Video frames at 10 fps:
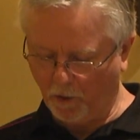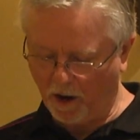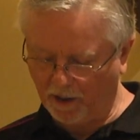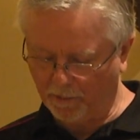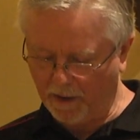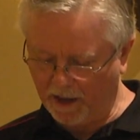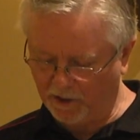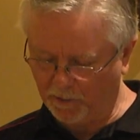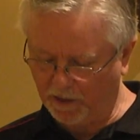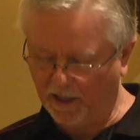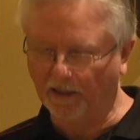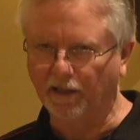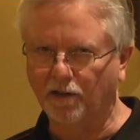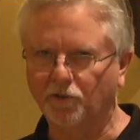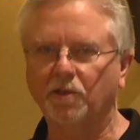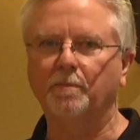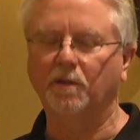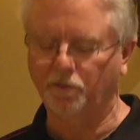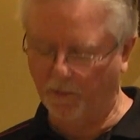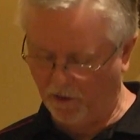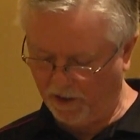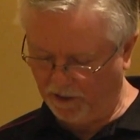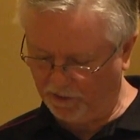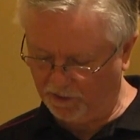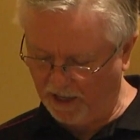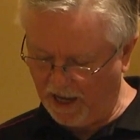product management, and leadership experience.